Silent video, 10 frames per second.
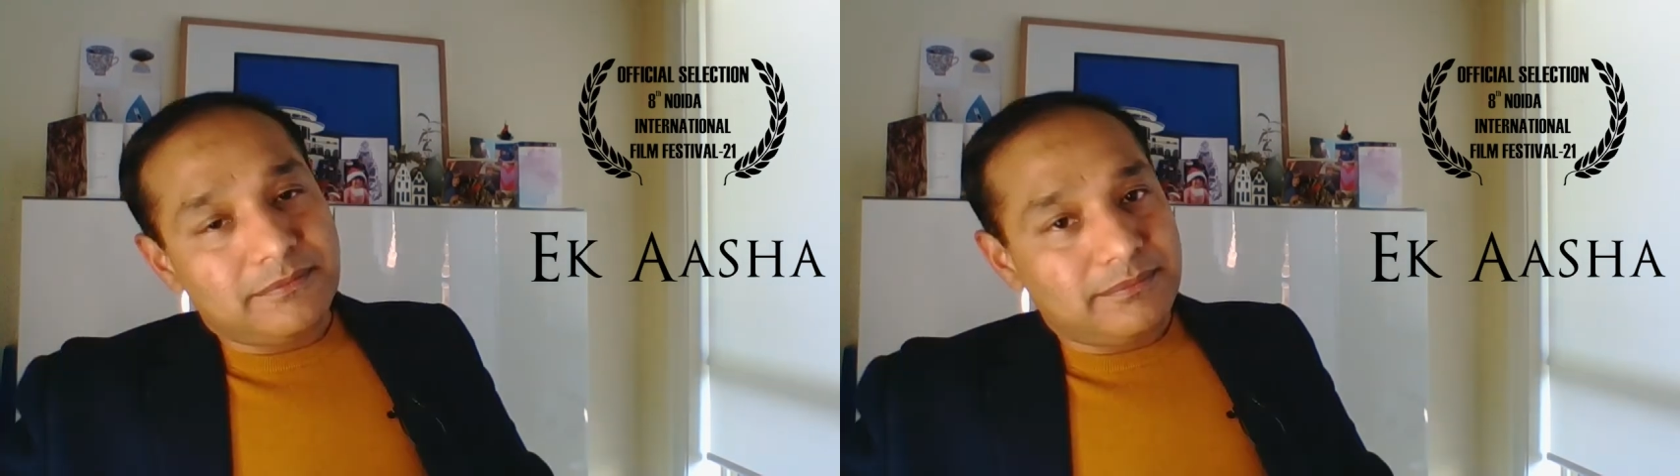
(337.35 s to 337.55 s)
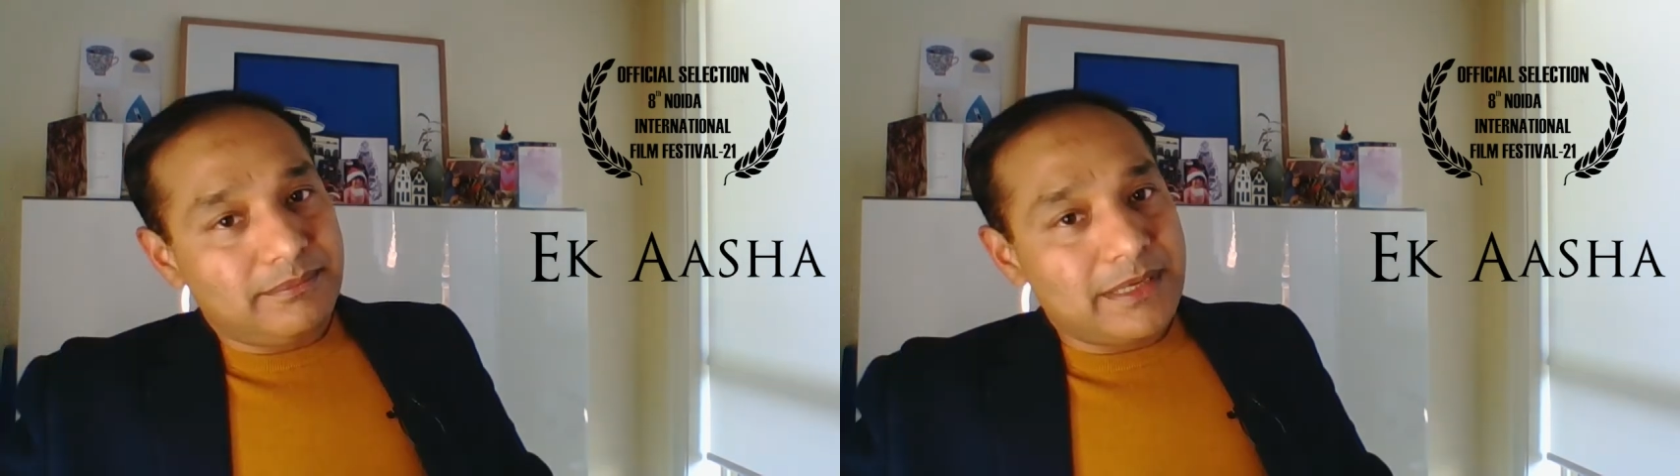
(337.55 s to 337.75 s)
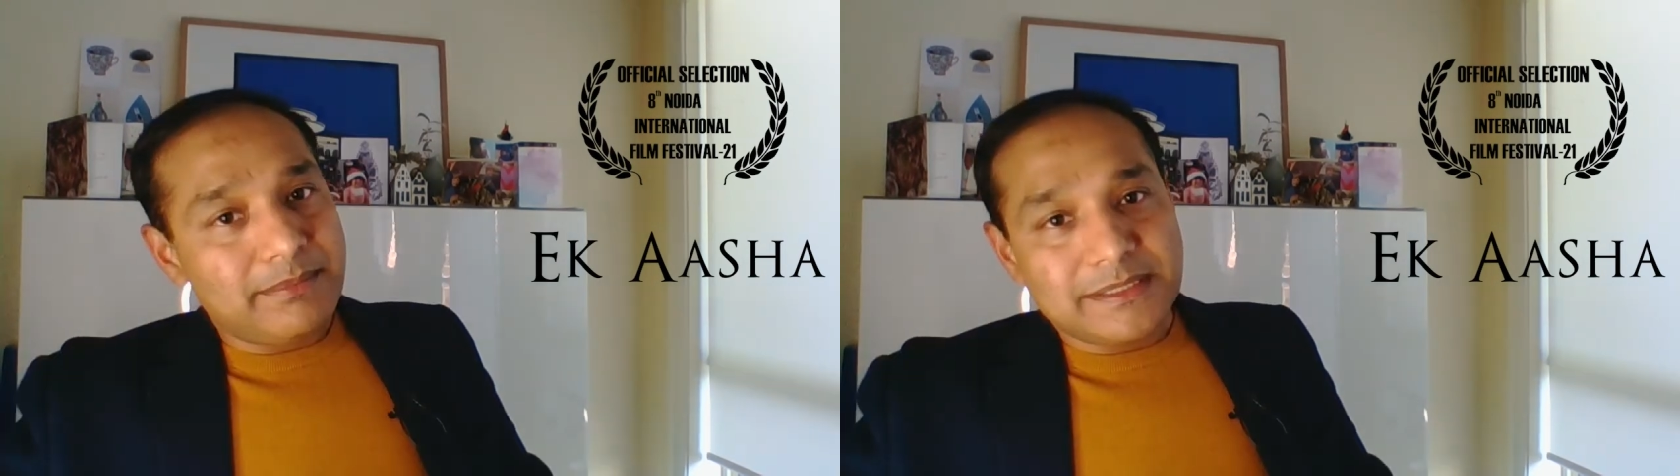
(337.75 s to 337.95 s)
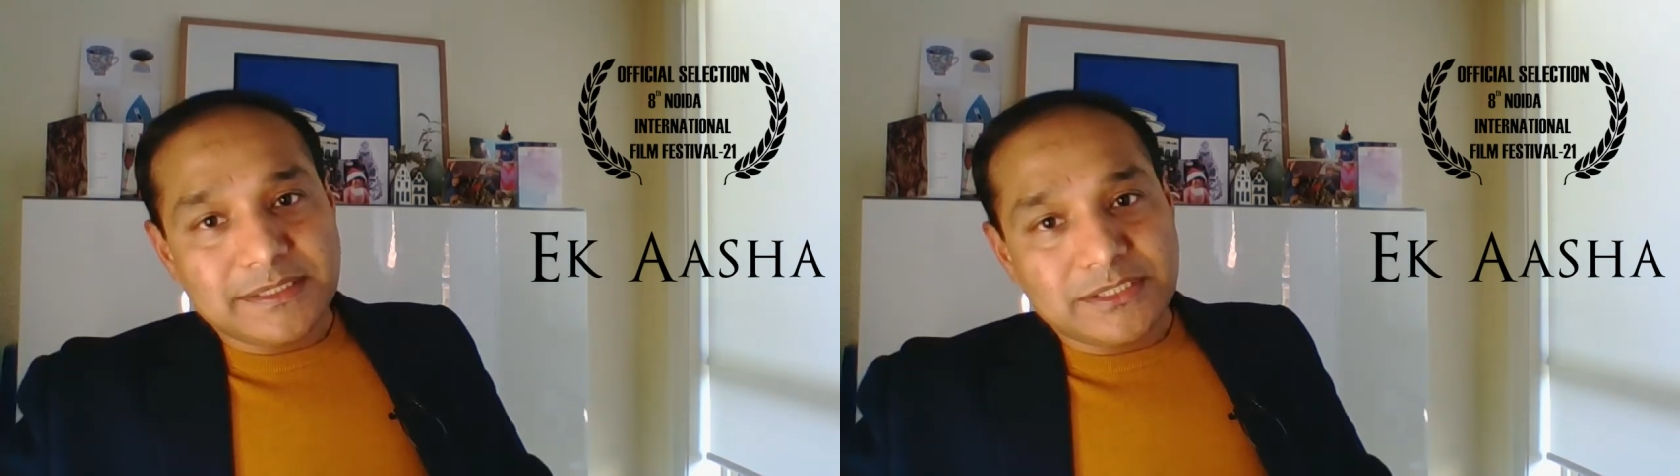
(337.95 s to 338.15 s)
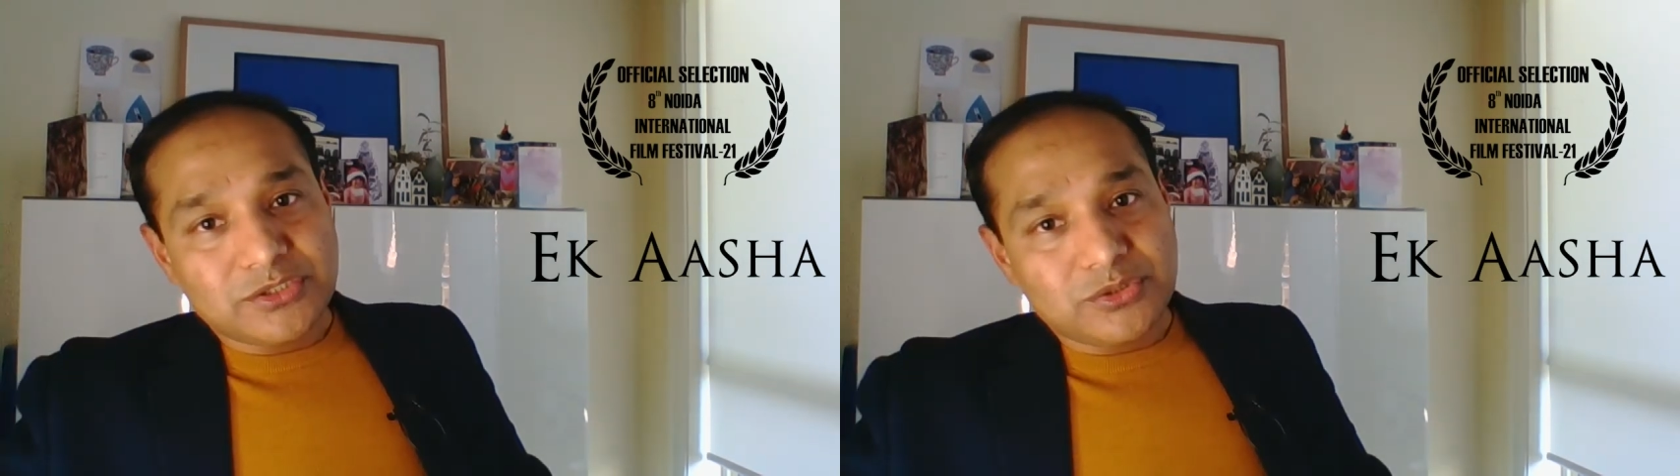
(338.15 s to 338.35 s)
My
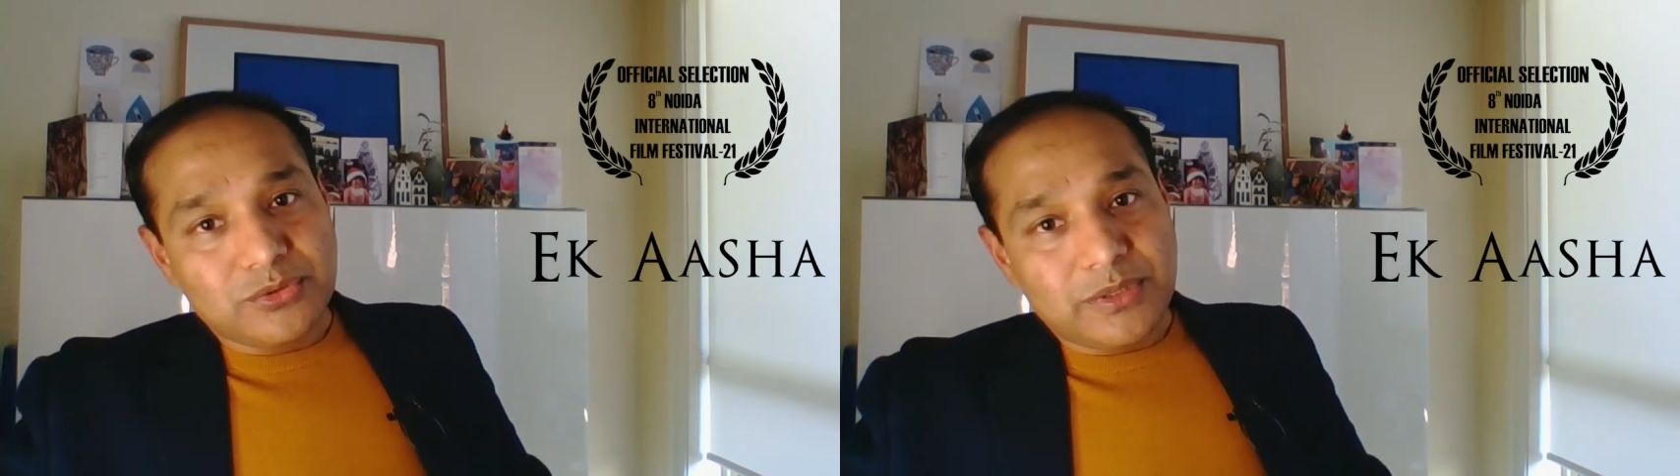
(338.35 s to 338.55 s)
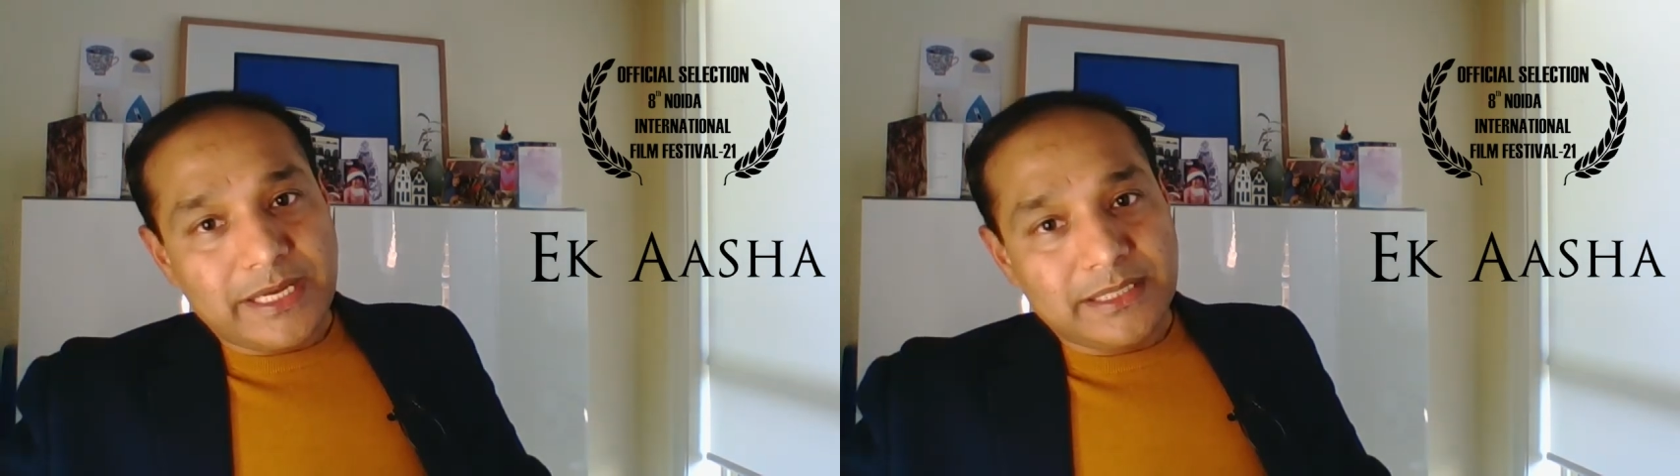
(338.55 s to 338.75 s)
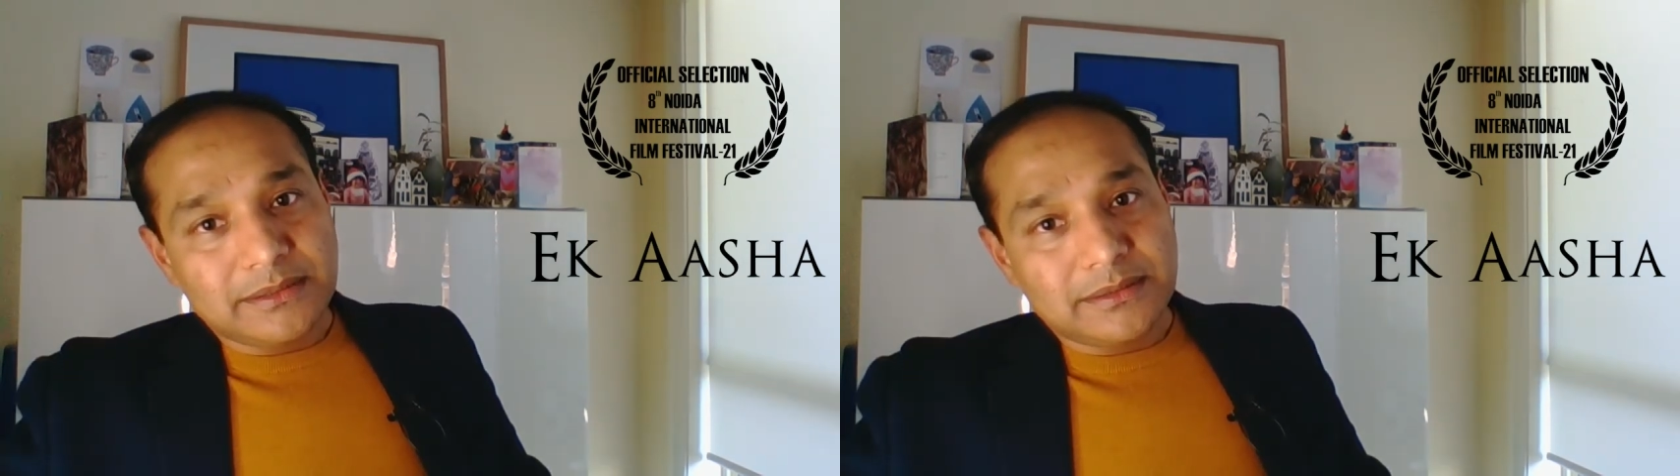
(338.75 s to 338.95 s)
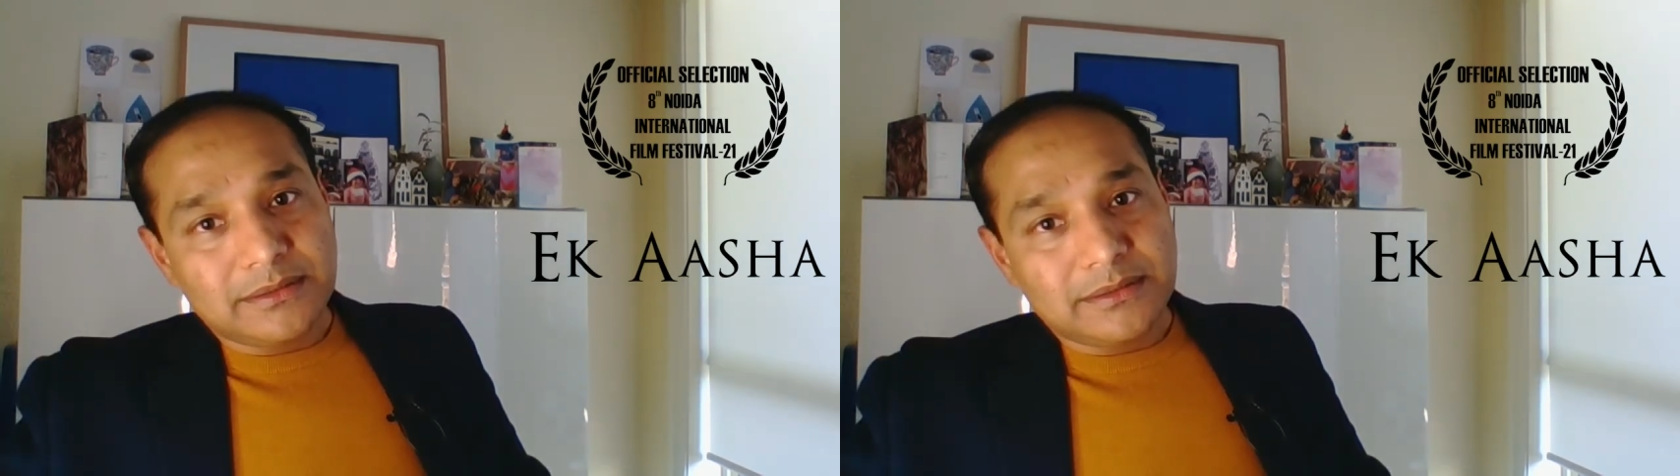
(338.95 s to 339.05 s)
message to 8th